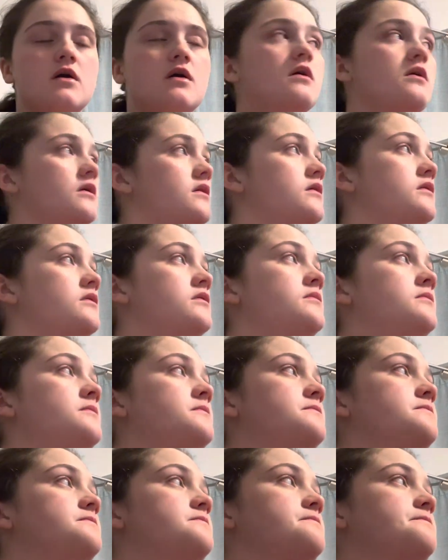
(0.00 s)

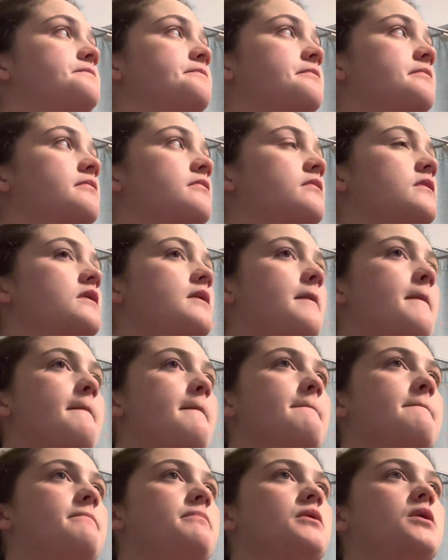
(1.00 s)
Um,
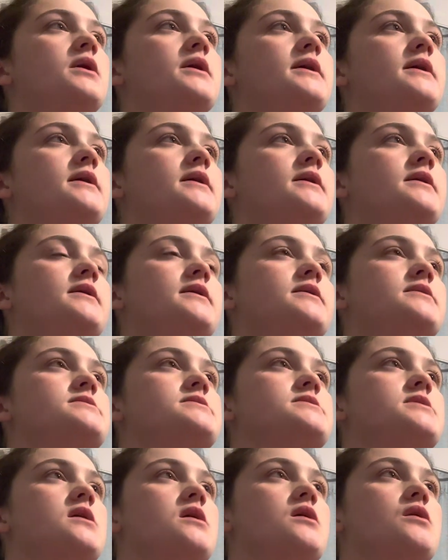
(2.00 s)
but
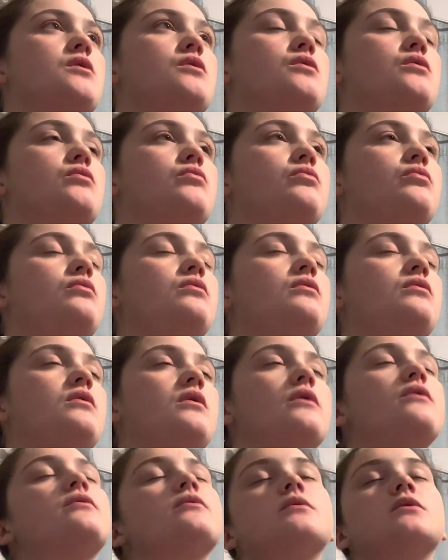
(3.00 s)
we'll
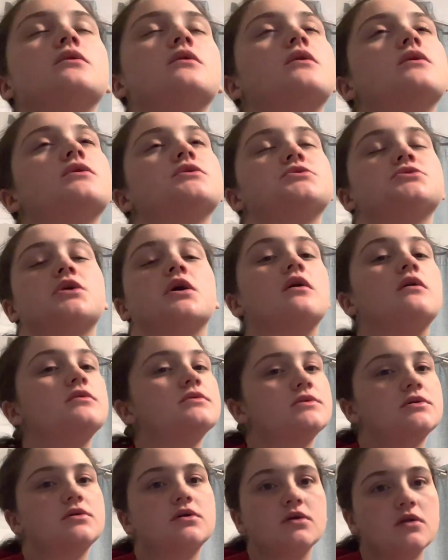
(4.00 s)
go through a lot of
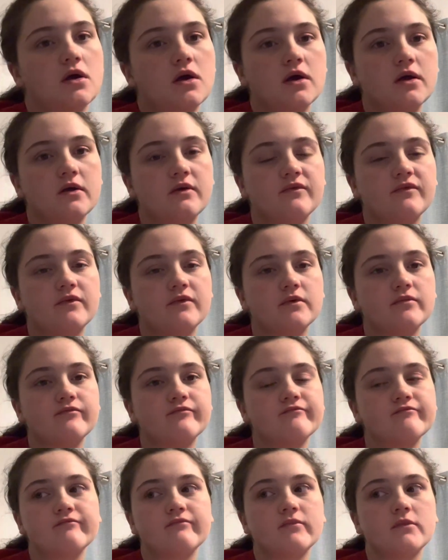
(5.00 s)
trials in our
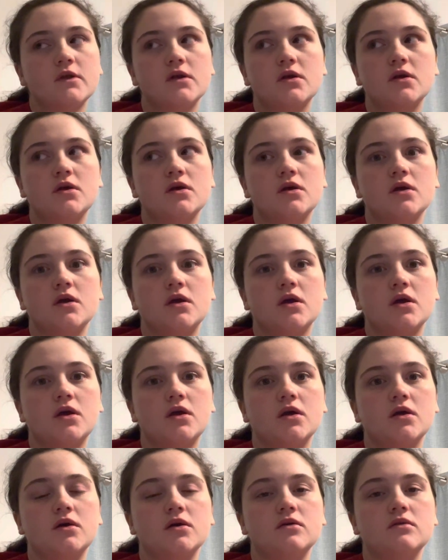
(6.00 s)
life.
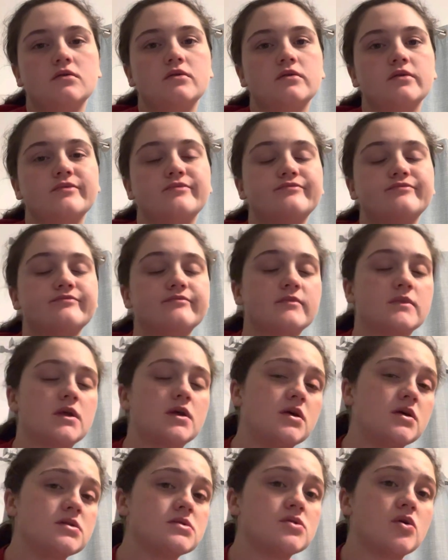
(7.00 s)
And
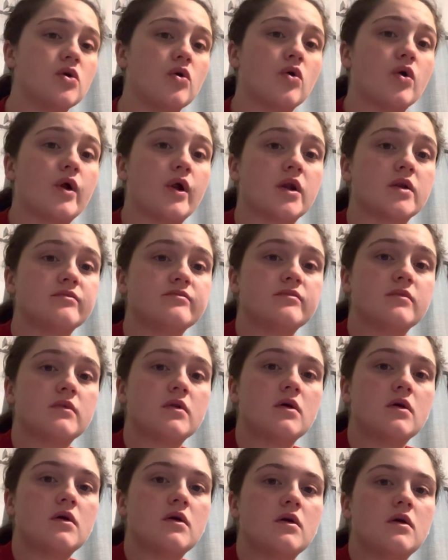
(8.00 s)
it gets hard.
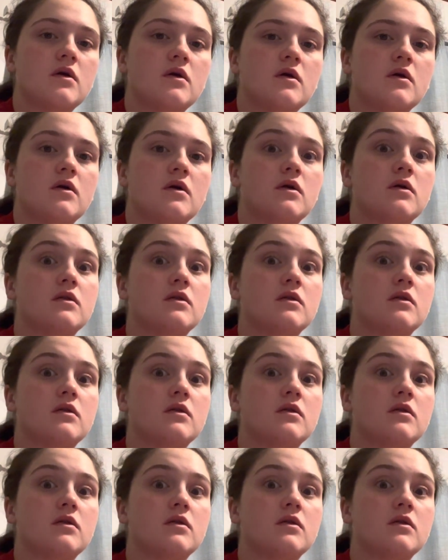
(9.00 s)
A